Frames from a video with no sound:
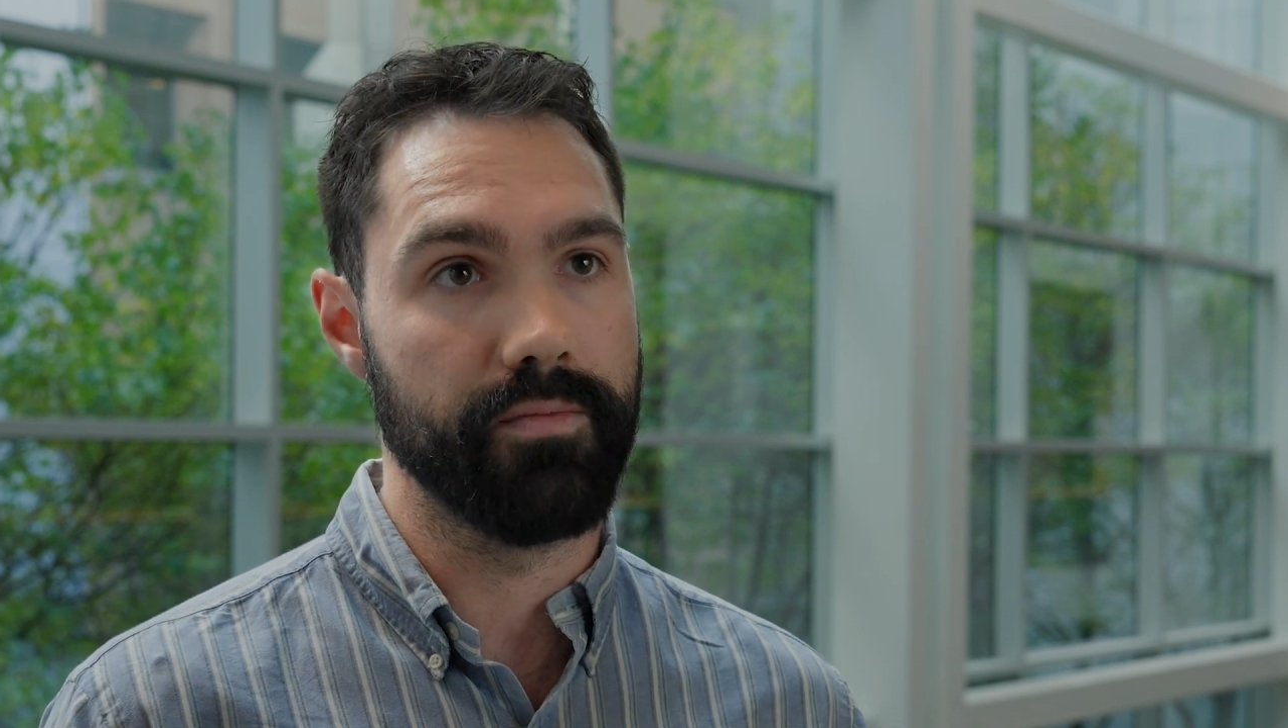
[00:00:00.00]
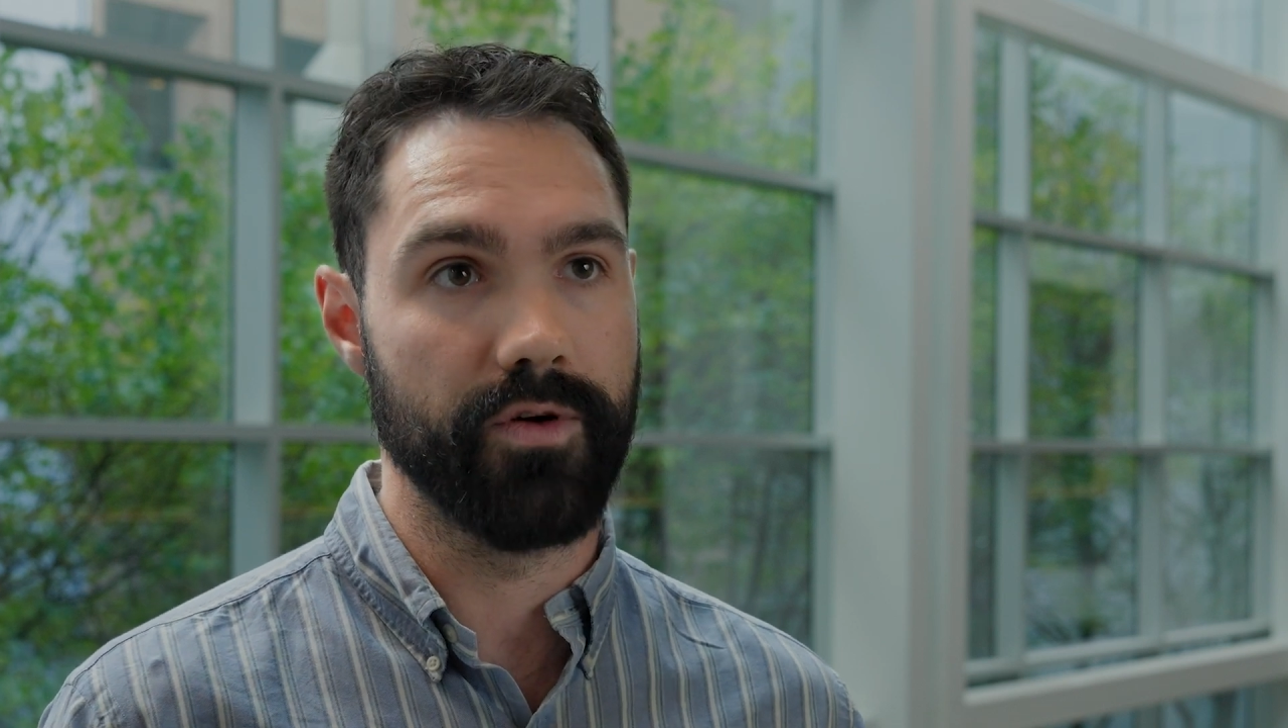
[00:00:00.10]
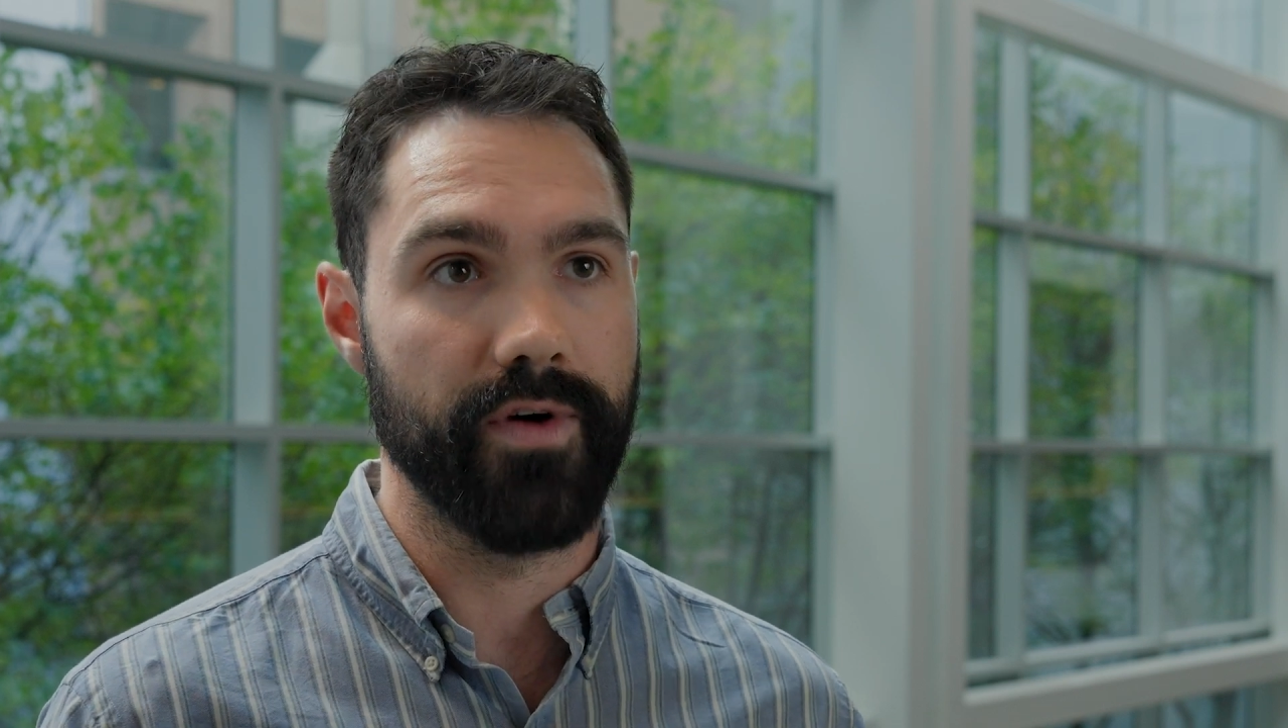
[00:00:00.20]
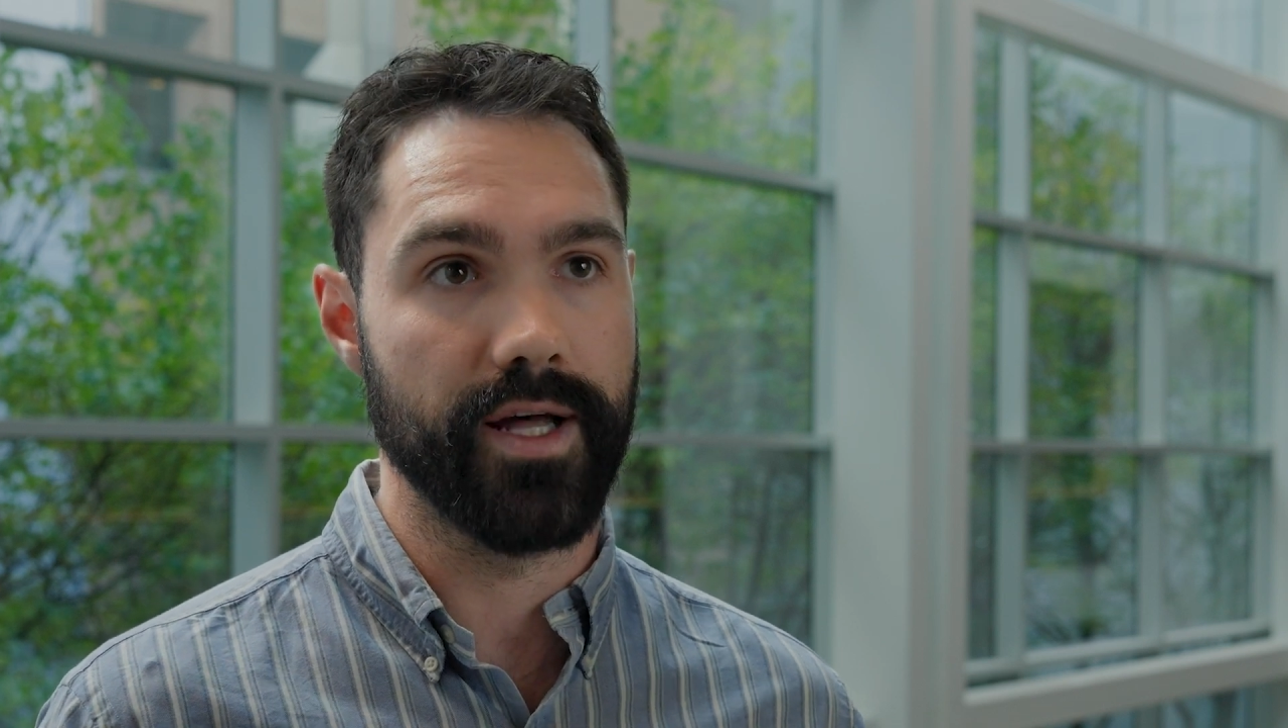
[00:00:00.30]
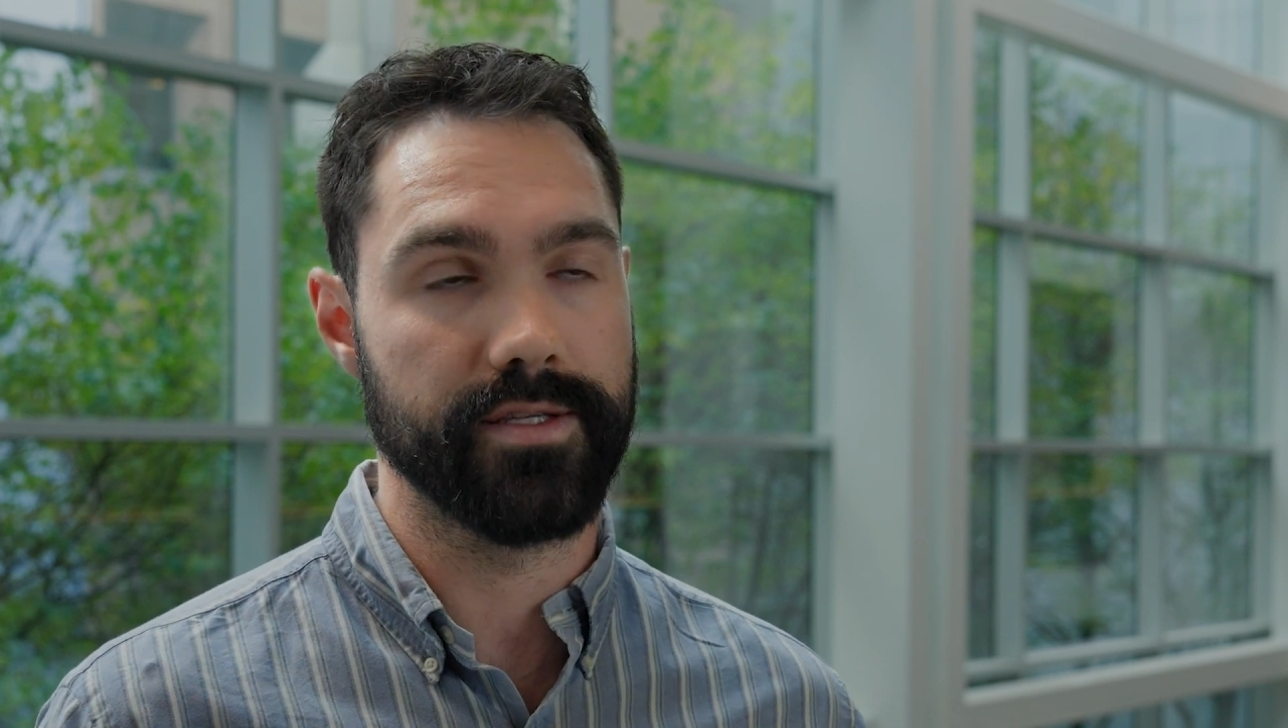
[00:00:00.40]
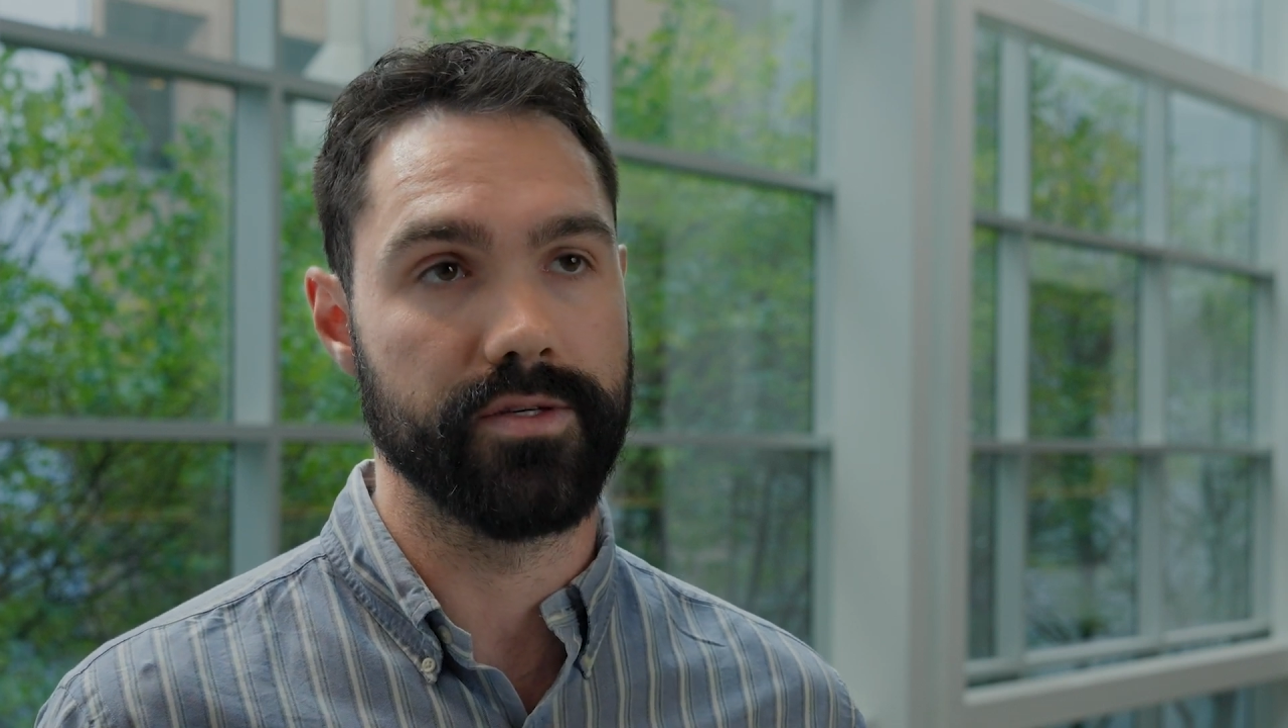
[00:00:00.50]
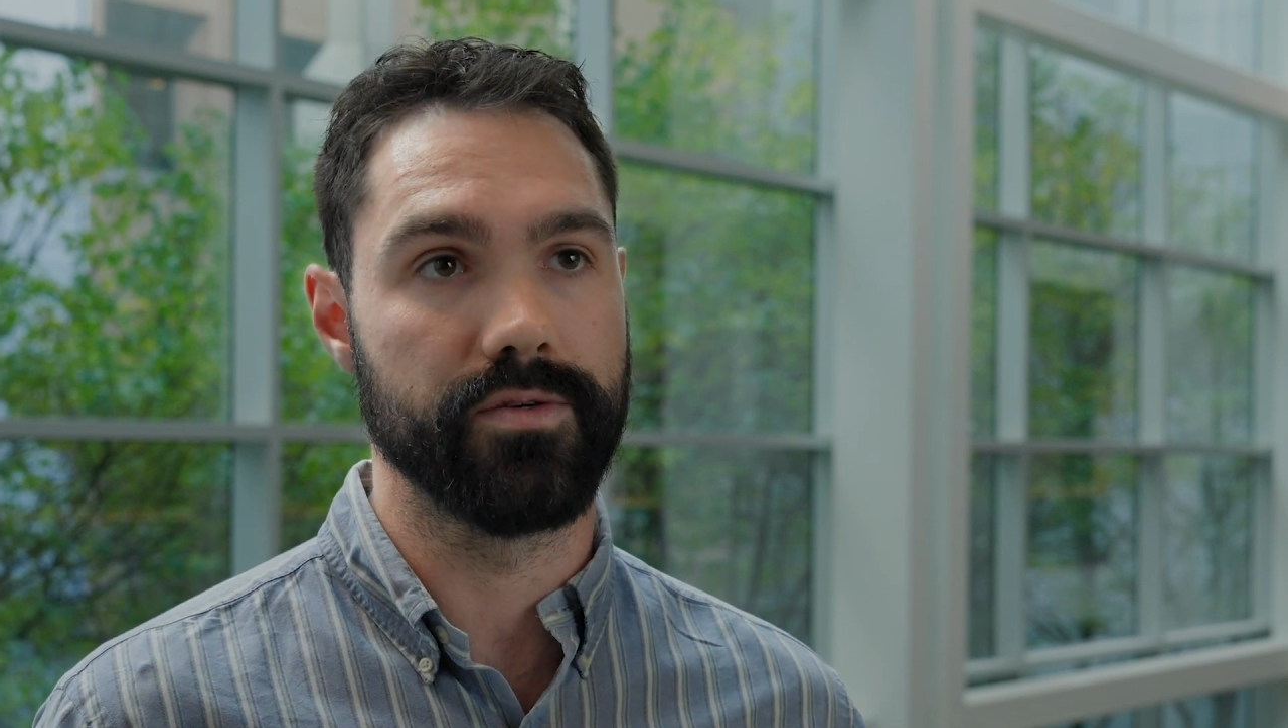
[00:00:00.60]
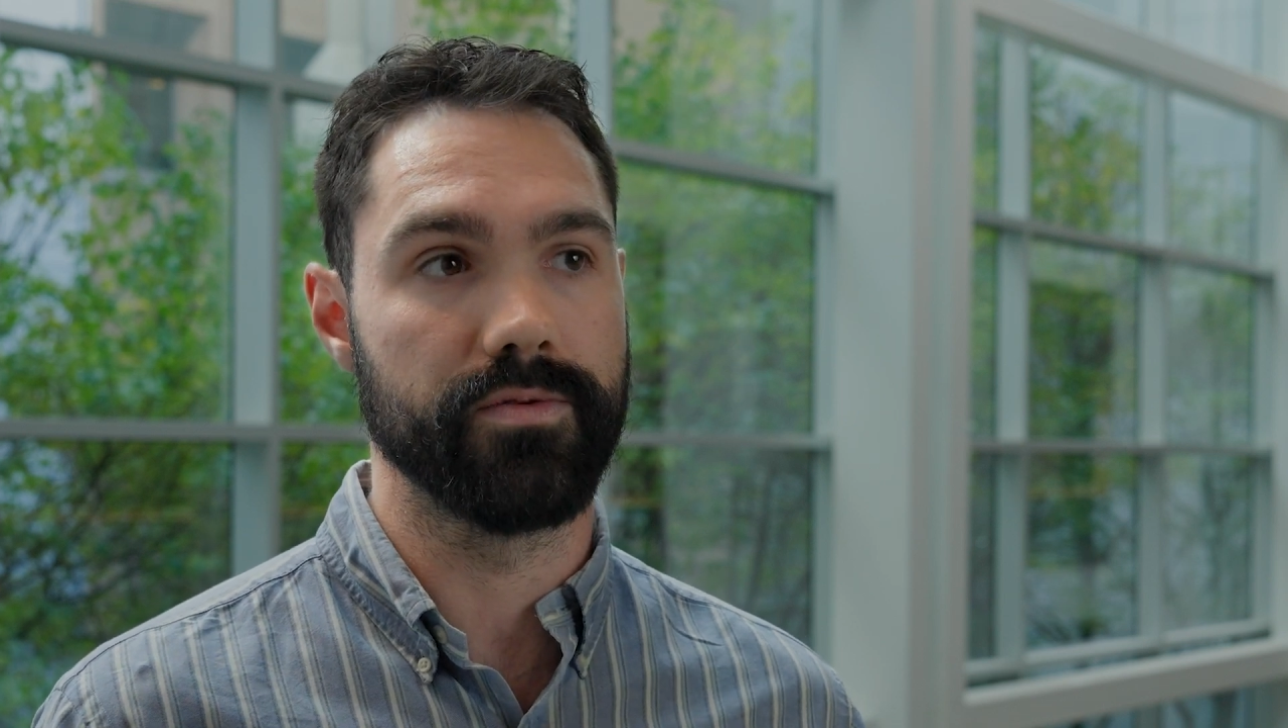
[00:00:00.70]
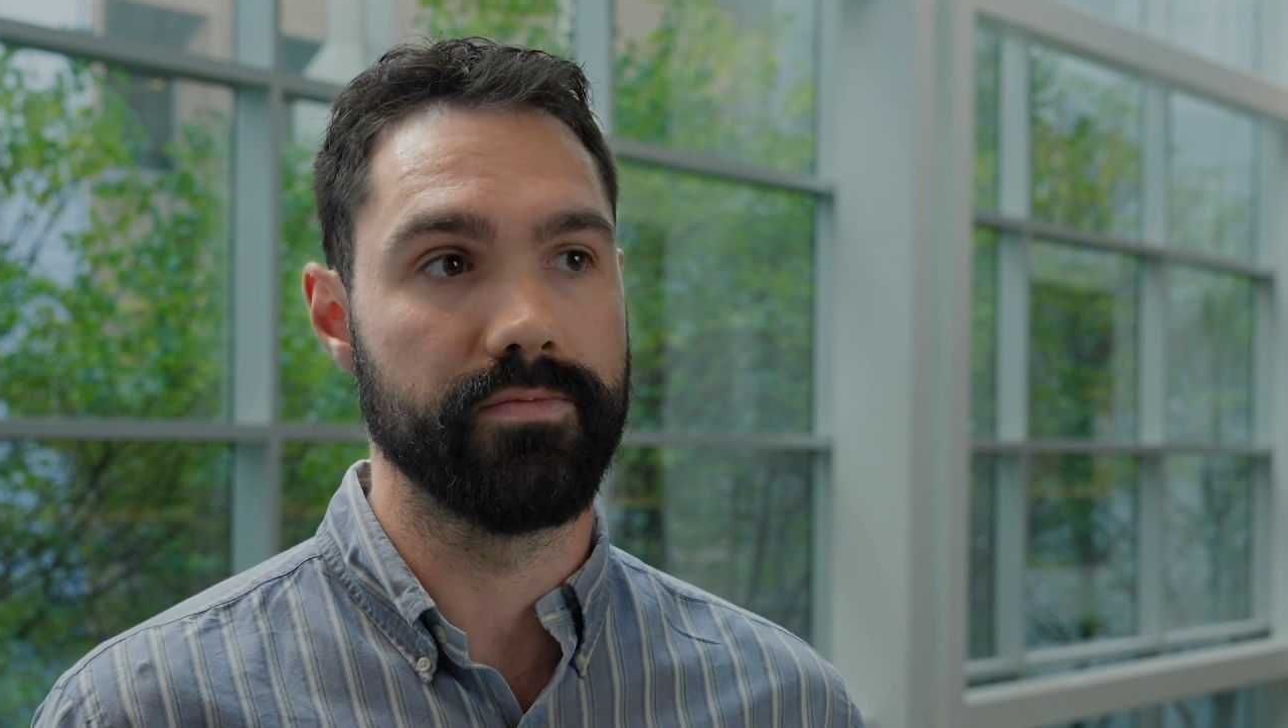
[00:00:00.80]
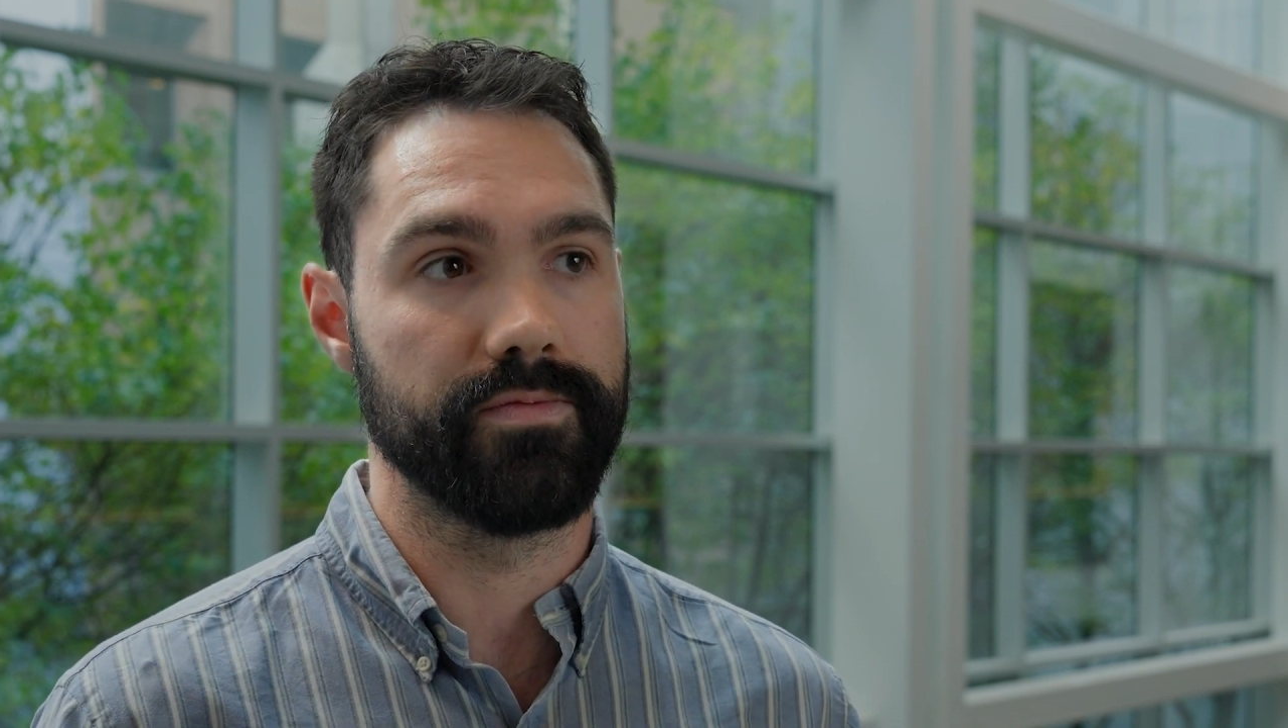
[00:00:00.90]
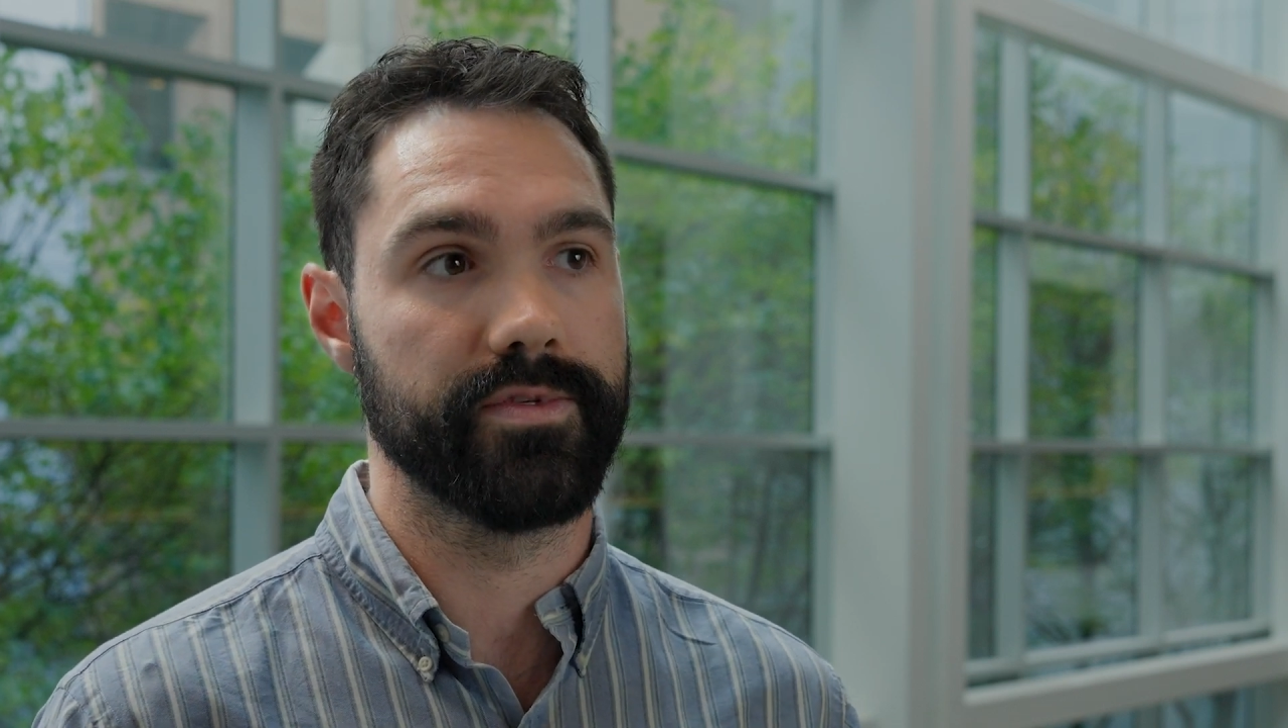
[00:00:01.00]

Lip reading: move on to